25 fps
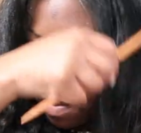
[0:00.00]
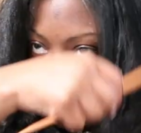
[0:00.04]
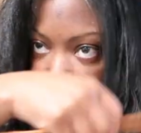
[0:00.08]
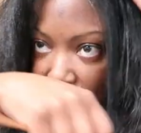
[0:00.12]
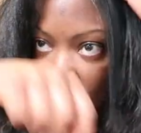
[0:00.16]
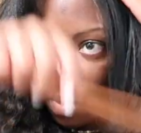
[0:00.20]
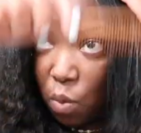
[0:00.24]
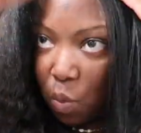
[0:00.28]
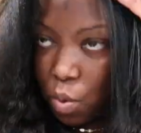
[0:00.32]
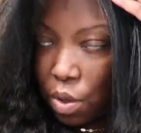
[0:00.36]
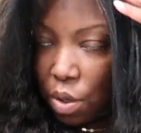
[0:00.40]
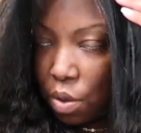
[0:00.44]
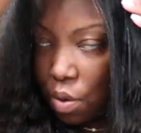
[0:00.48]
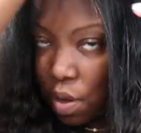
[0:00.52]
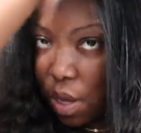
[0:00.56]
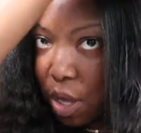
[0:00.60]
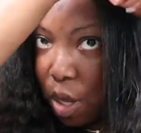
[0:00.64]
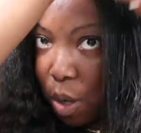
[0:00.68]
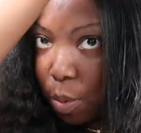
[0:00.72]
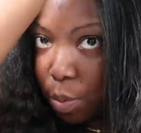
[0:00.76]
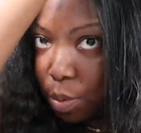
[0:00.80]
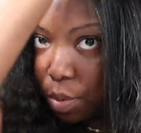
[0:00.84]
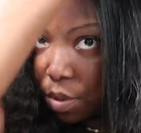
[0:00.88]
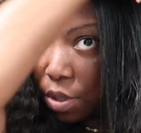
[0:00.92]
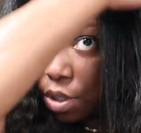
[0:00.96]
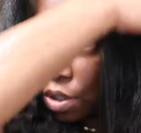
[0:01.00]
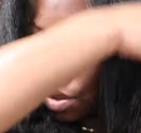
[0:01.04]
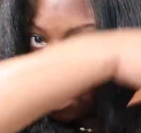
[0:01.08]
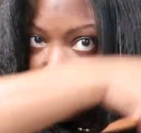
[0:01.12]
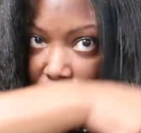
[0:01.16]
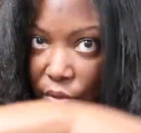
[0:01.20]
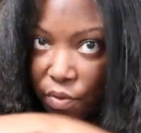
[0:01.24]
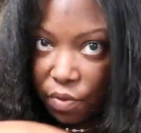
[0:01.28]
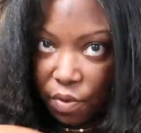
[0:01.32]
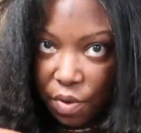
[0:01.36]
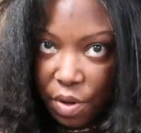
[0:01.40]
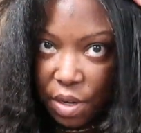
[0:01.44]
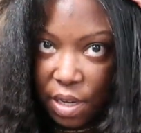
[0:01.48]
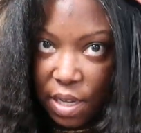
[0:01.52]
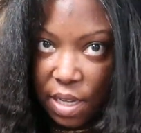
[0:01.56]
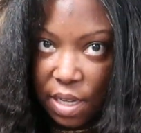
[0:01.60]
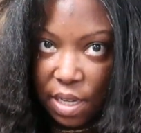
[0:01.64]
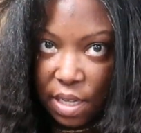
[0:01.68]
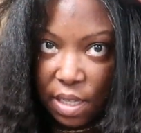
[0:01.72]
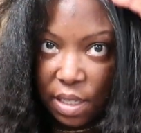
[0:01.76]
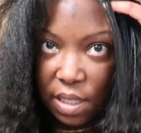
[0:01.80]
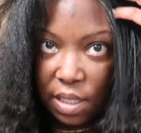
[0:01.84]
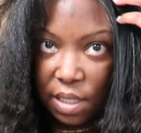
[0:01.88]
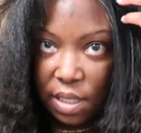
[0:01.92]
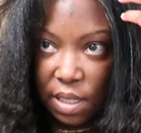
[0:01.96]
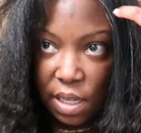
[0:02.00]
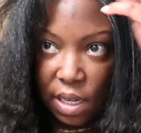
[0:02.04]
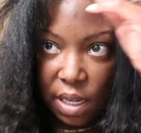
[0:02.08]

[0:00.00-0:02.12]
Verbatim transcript: but it will help reduce frizz